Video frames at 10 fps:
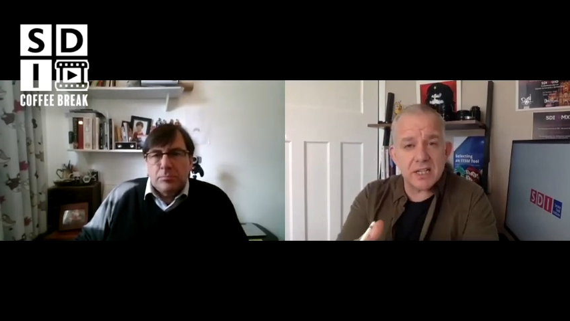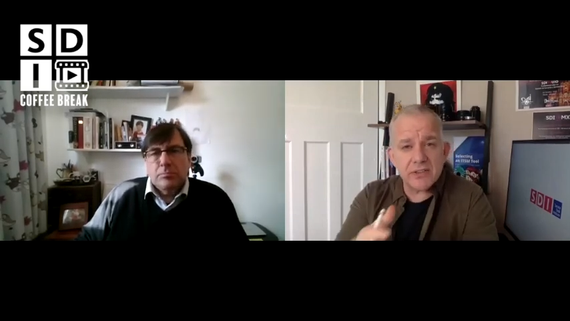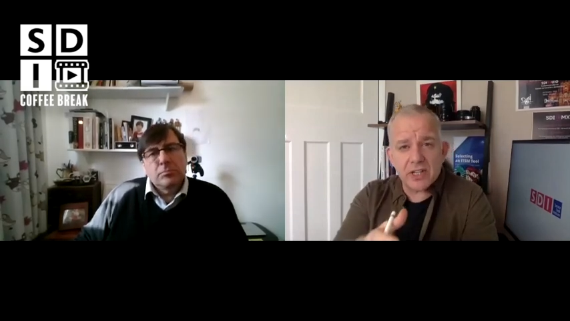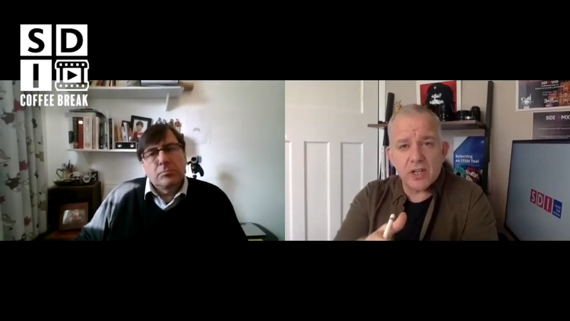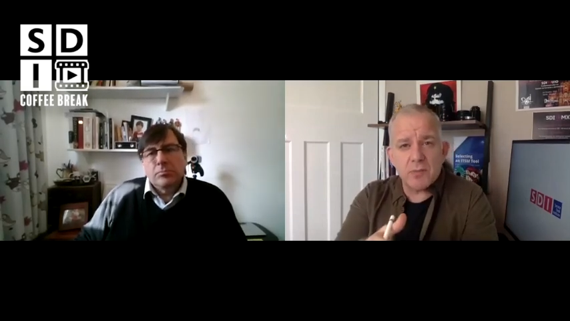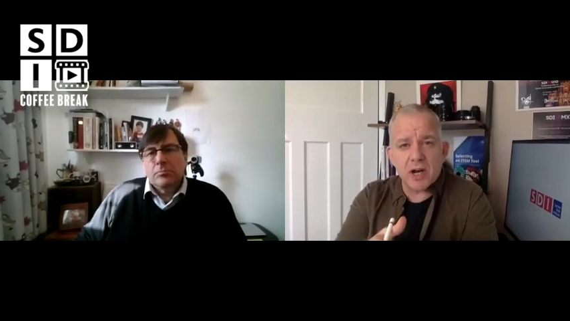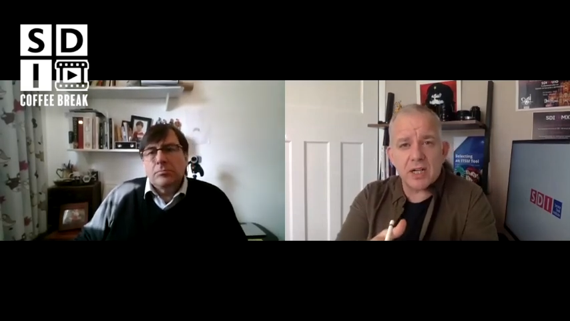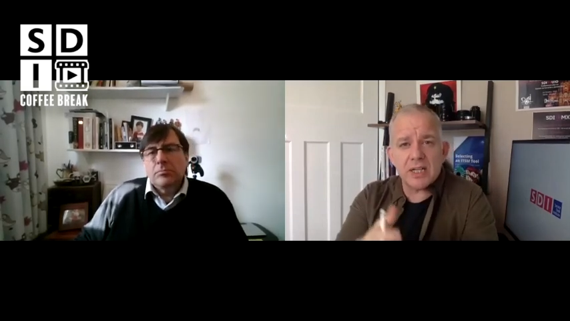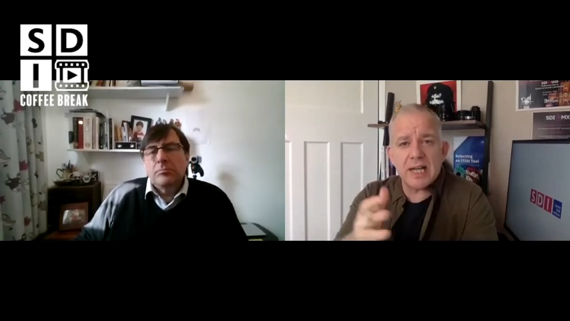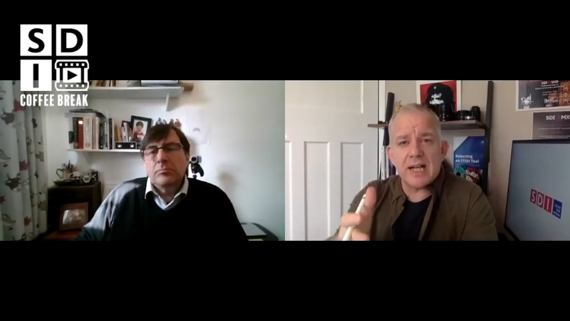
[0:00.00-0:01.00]
Speaker 1: Thank you,
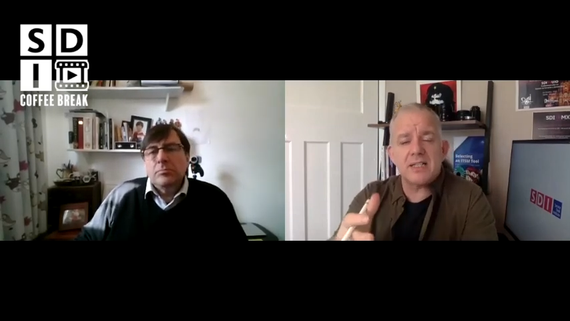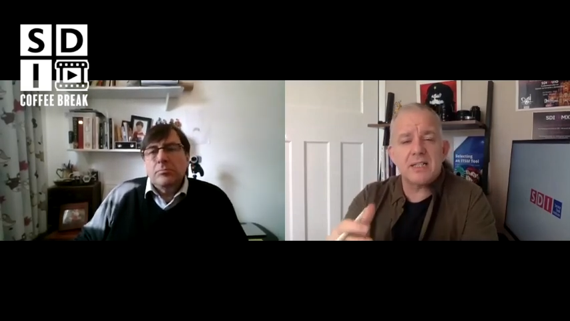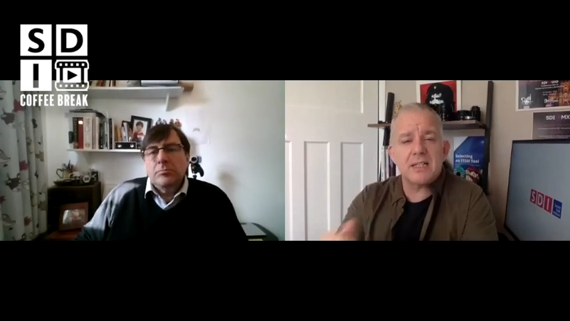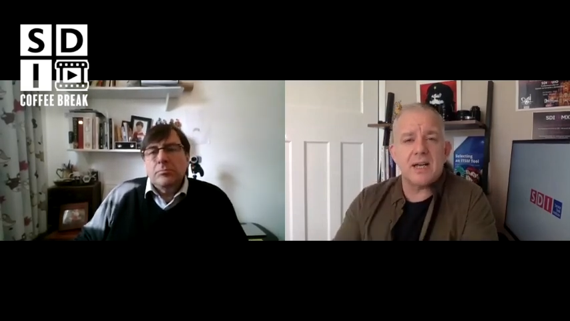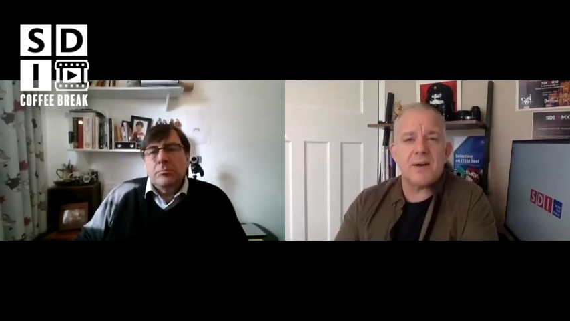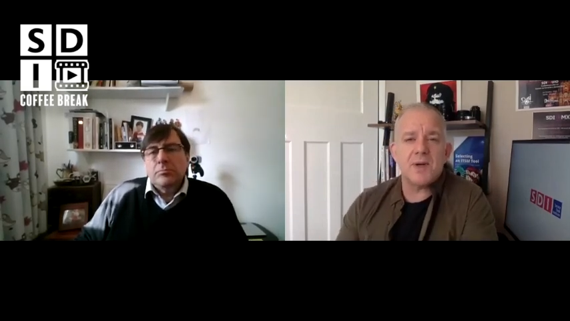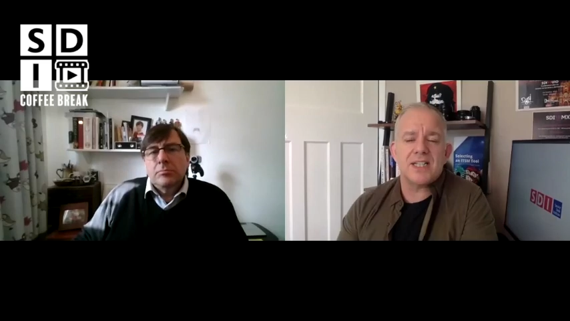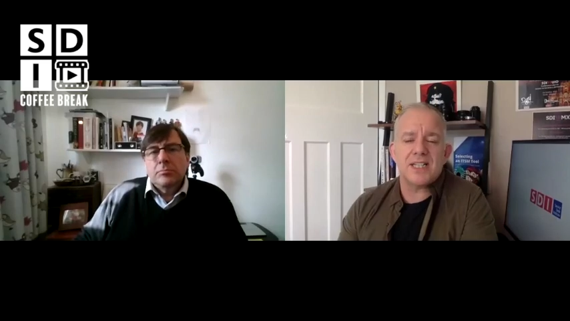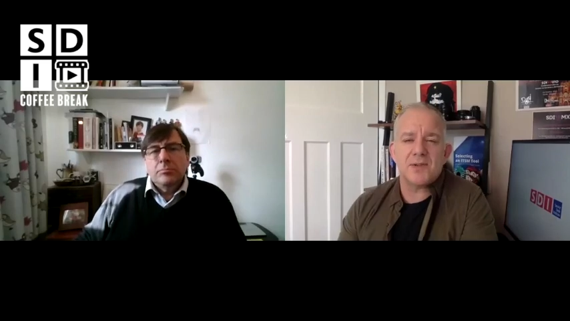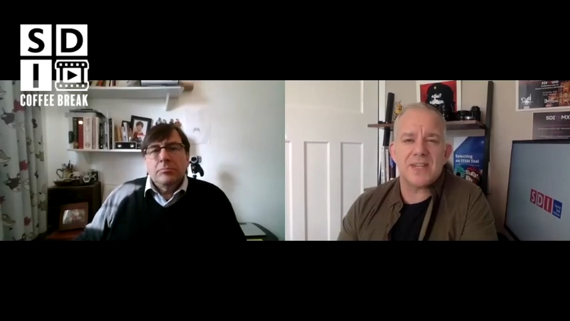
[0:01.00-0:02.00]
Barclay, and we'll
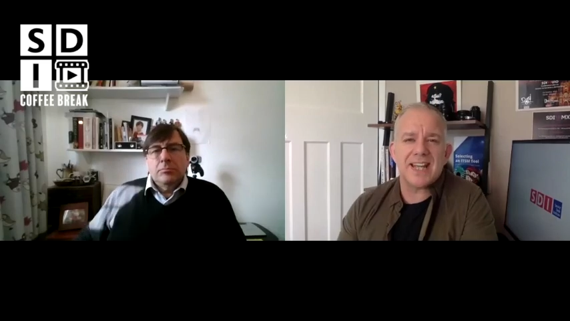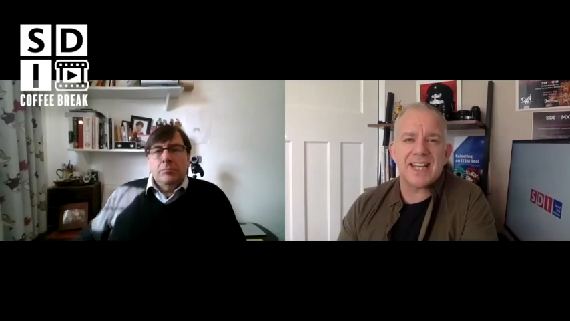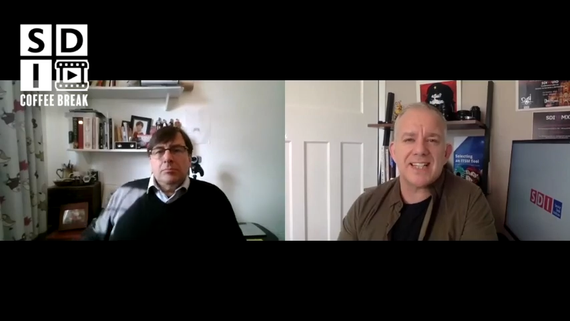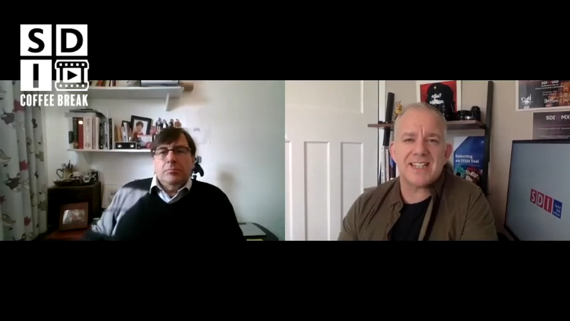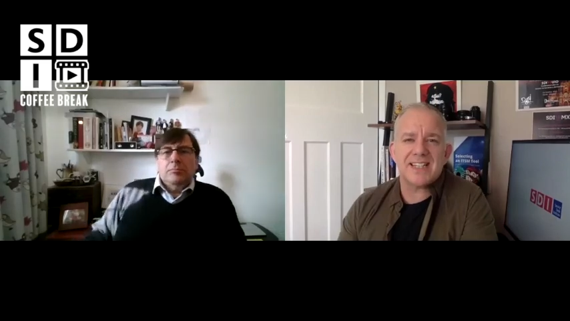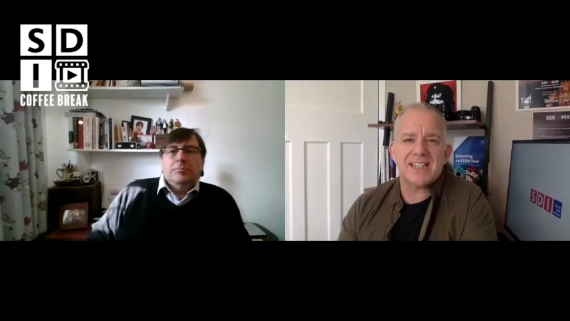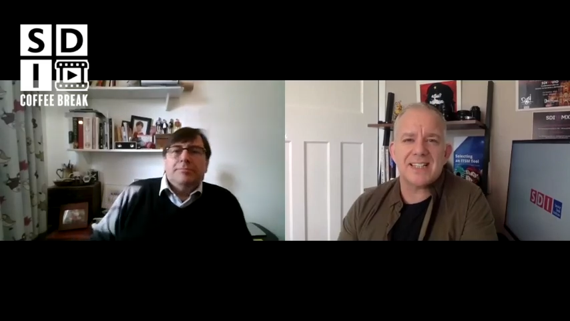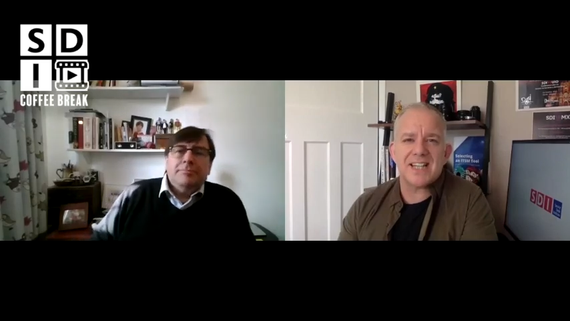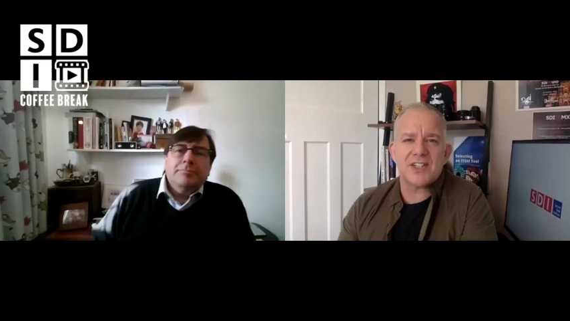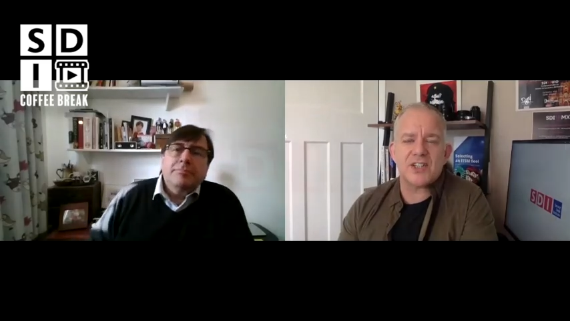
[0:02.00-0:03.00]
see you in the next
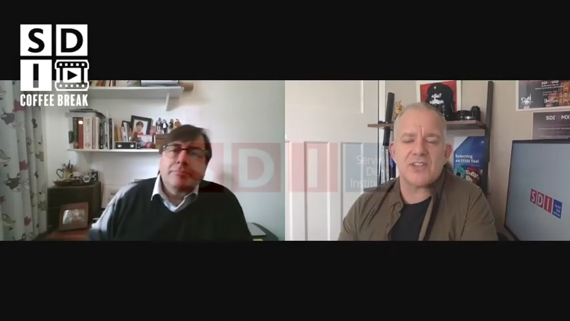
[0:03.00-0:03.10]
session.